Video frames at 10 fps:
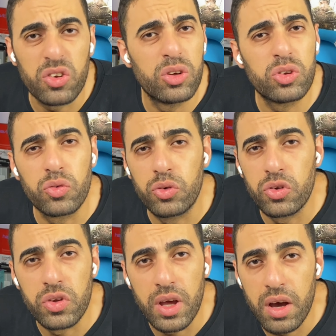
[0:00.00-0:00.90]
a lot of
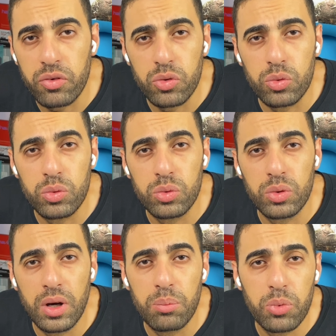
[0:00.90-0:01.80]
goods. I have to
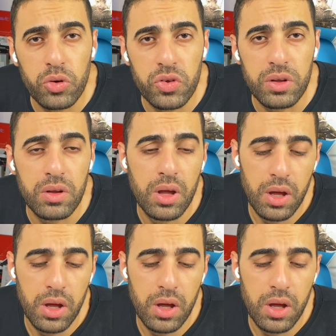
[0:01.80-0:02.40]
unbox it.